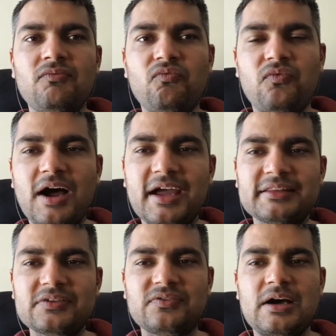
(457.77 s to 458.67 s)
why
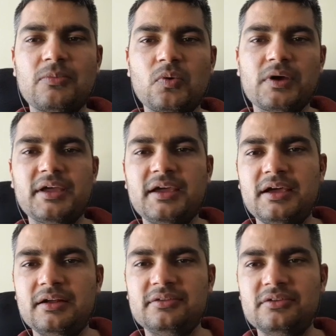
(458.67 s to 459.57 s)
they've come over
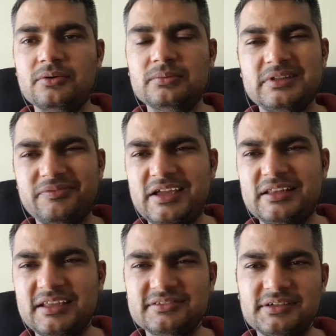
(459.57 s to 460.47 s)
here. So the way
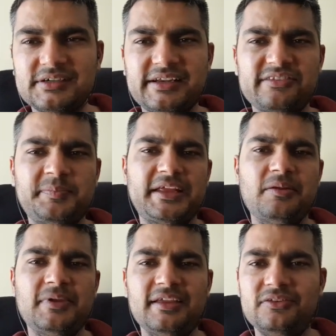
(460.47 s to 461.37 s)
the consultant
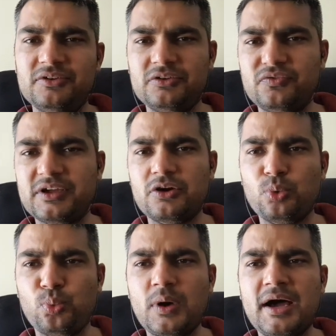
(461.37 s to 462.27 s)
explained me, you need to figure
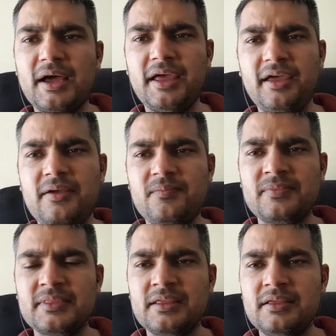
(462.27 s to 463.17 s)
out why
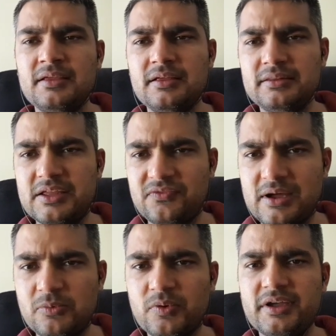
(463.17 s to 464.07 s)
they've
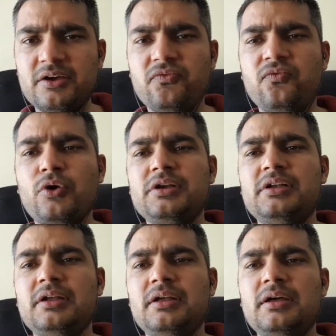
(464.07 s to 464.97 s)
come over here,
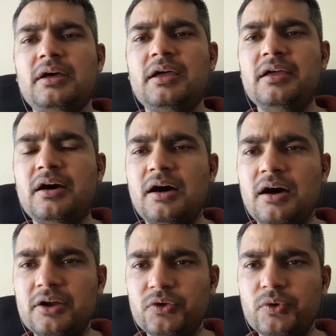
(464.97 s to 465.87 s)
what
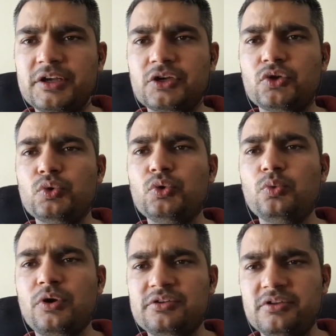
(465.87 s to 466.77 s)
are you going to do,
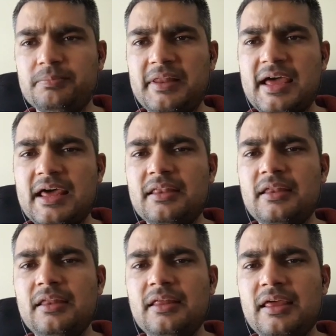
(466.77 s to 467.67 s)
what's your
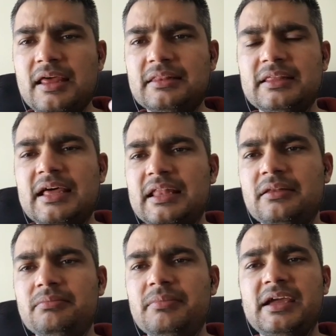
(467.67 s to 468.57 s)
plan, and
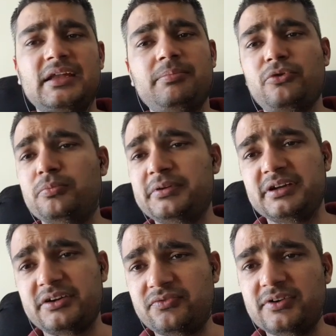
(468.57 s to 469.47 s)
then make an
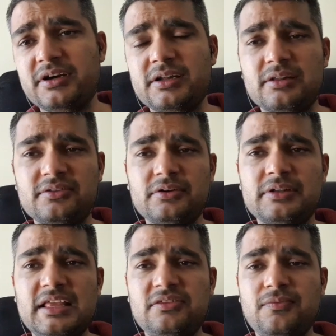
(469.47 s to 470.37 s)
appropriate referral. So
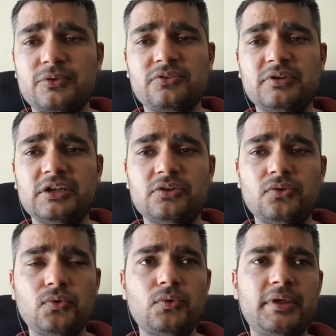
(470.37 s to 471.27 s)
that's what you need to
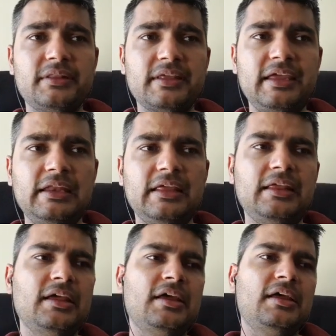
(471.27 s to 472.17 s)
do in the
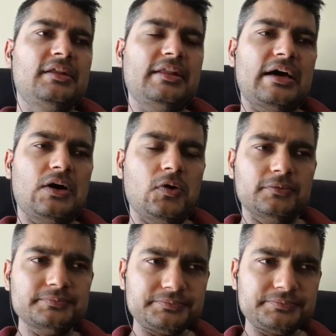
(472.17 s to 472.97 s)
ED. Now,